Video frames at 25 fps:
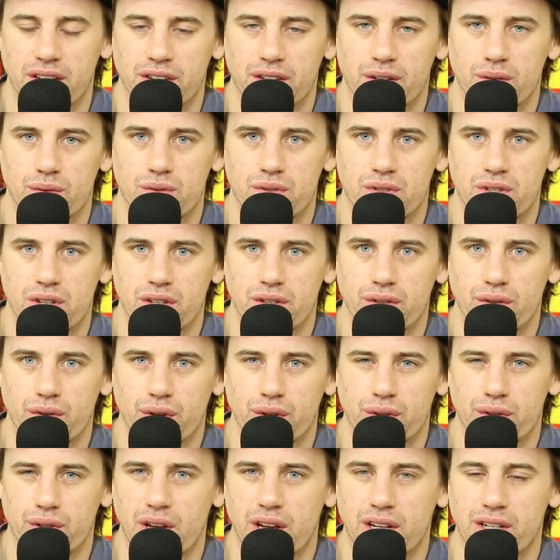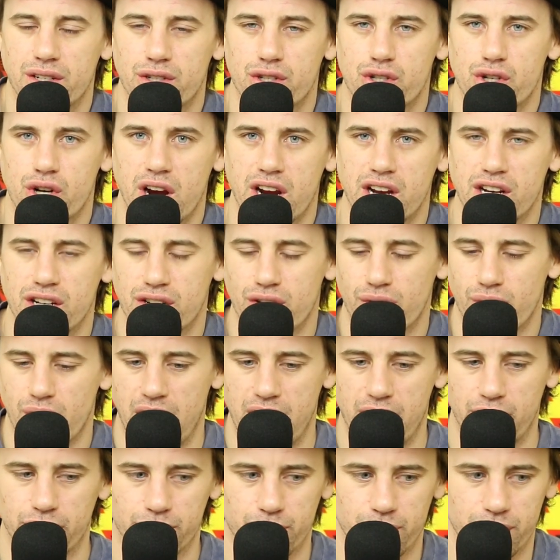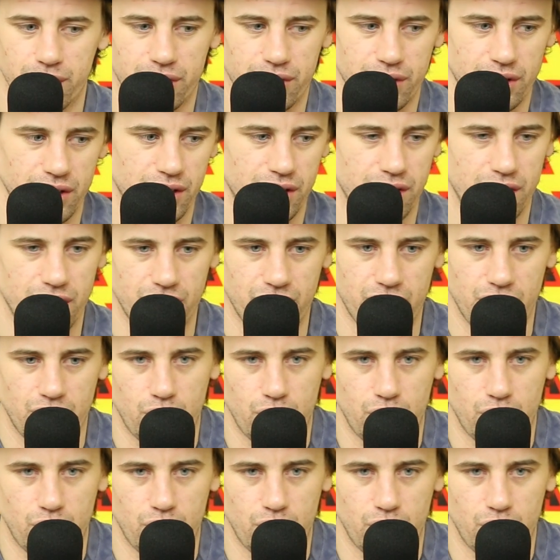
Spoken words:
There was that train derailed with like